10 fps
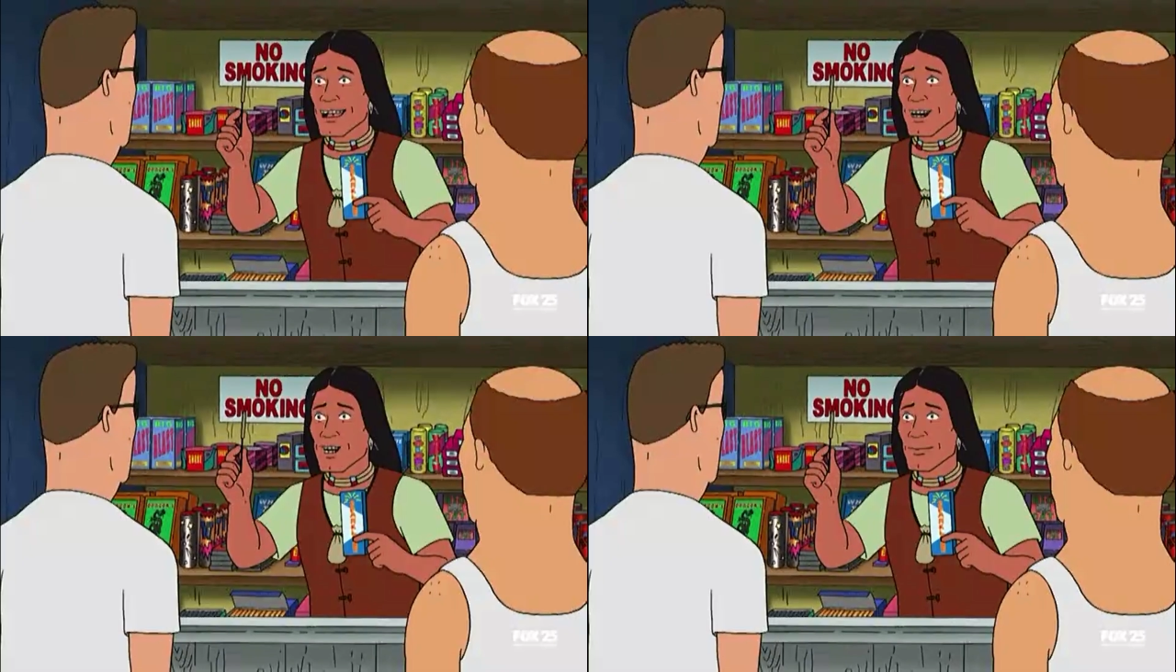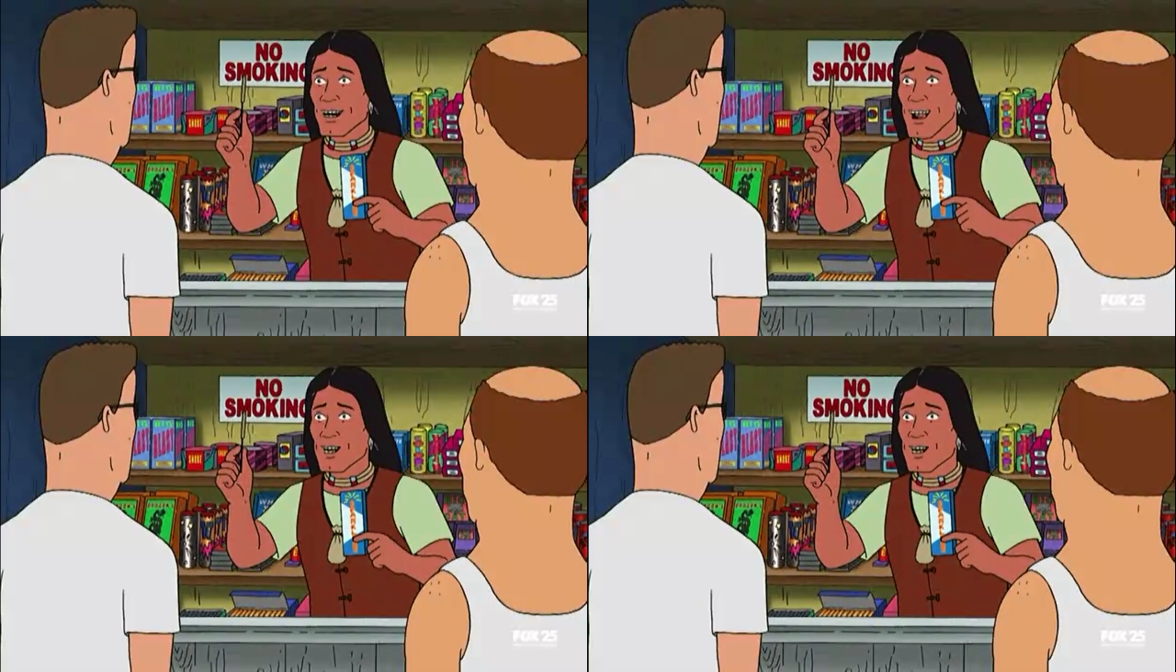An
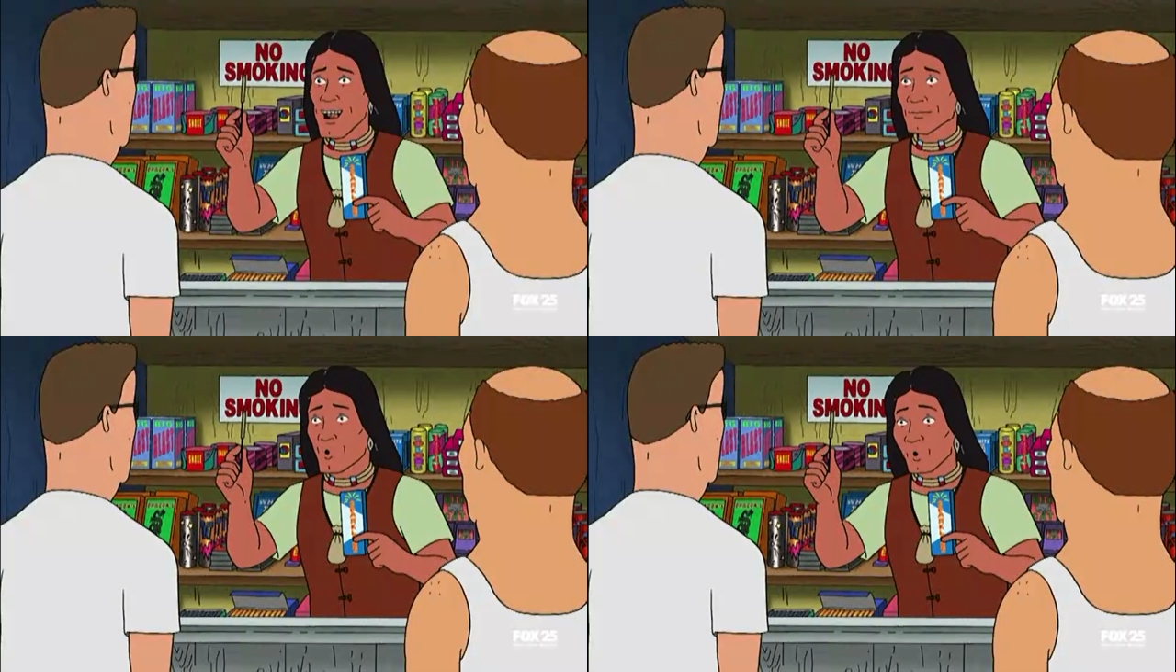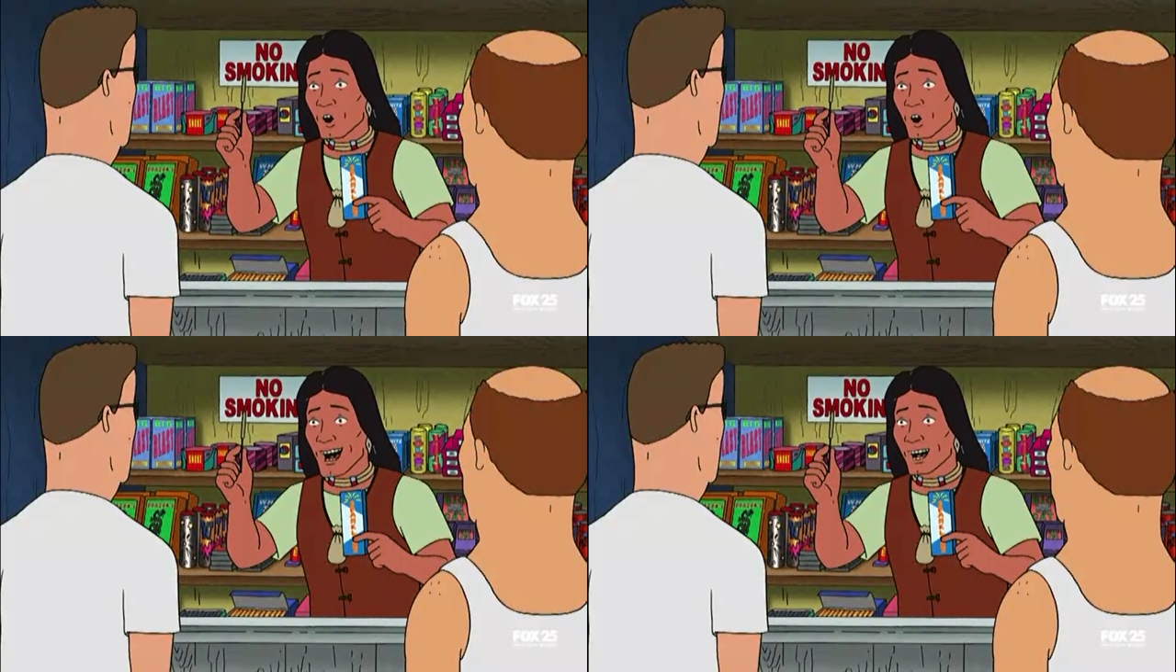interesting note
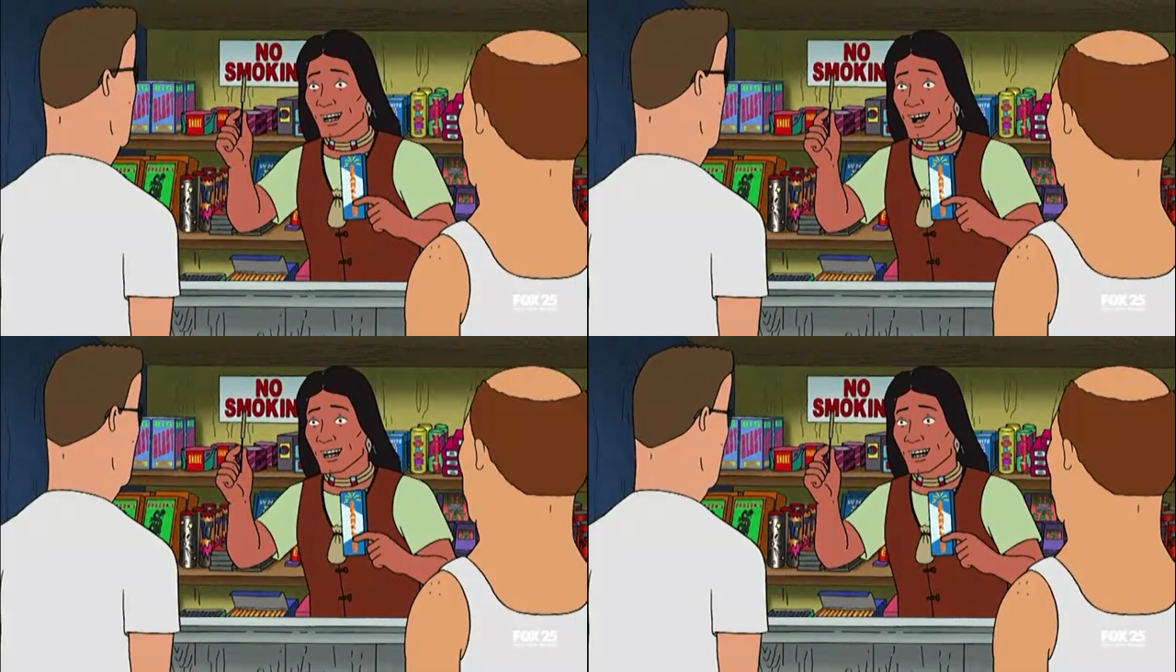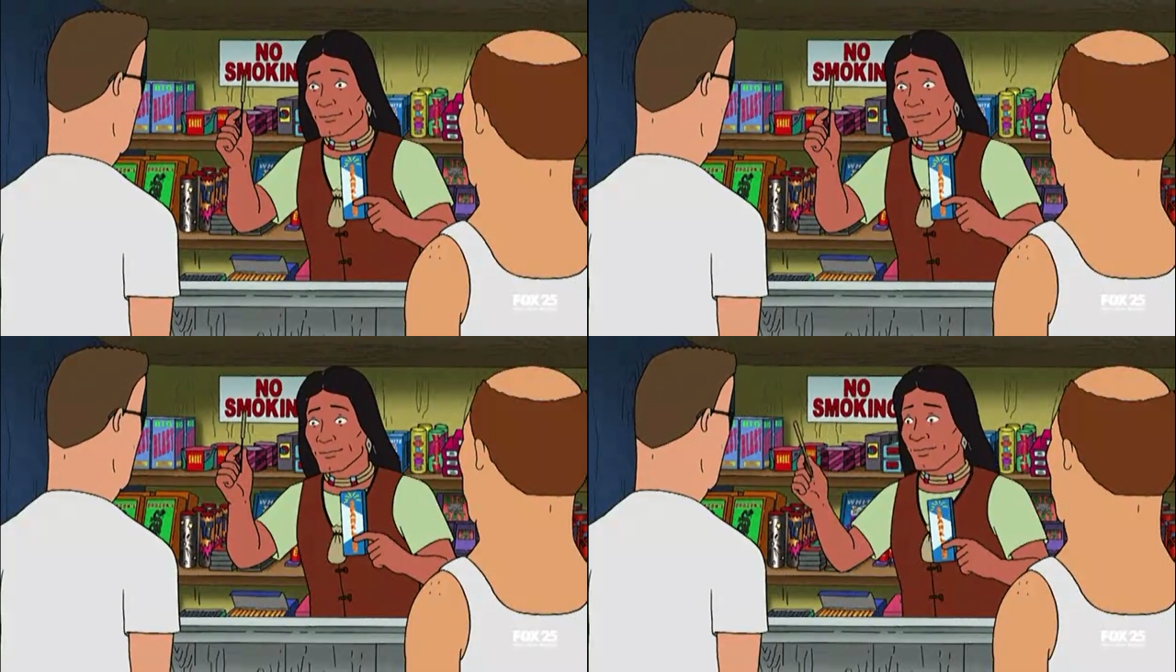is that John
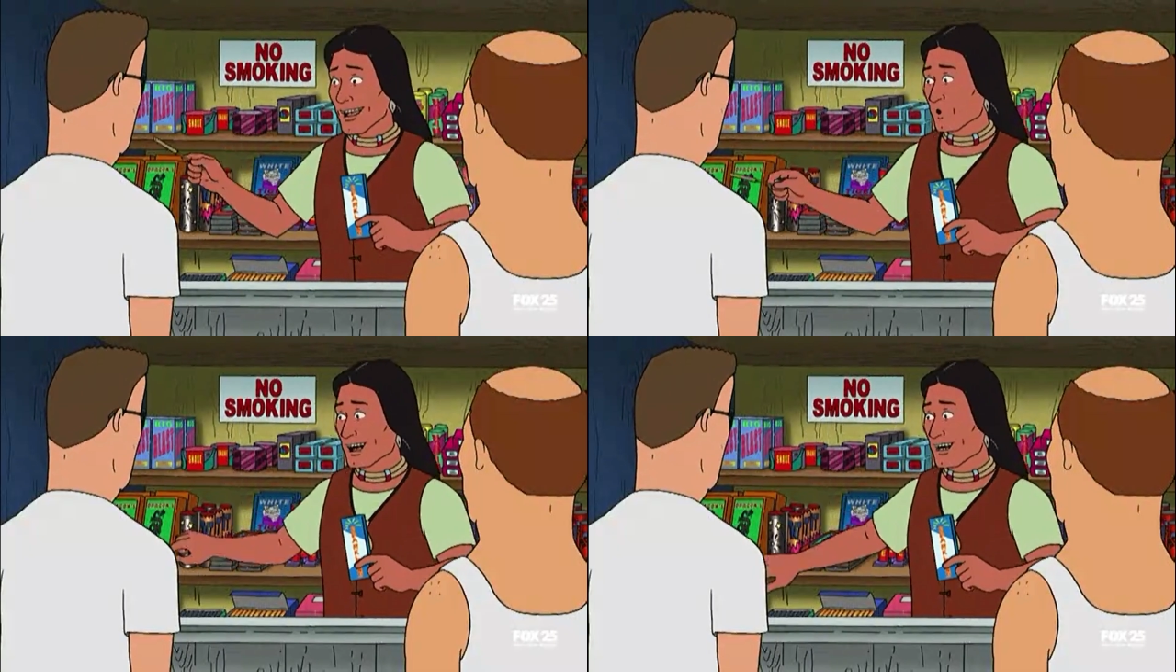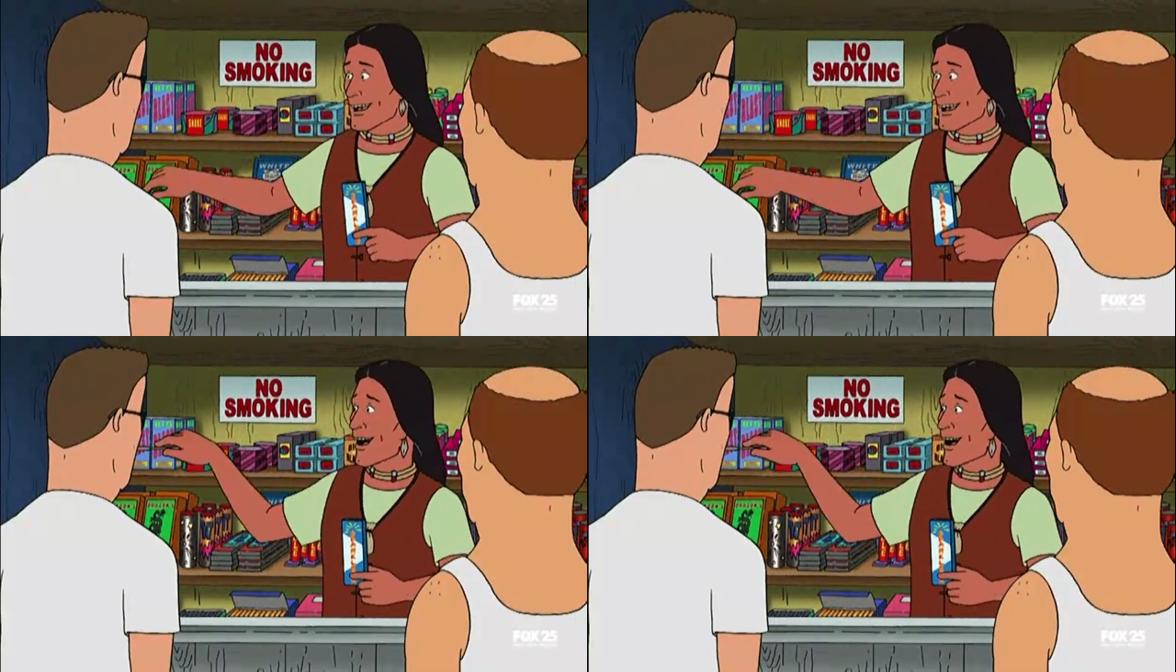Redcorn isn't there, and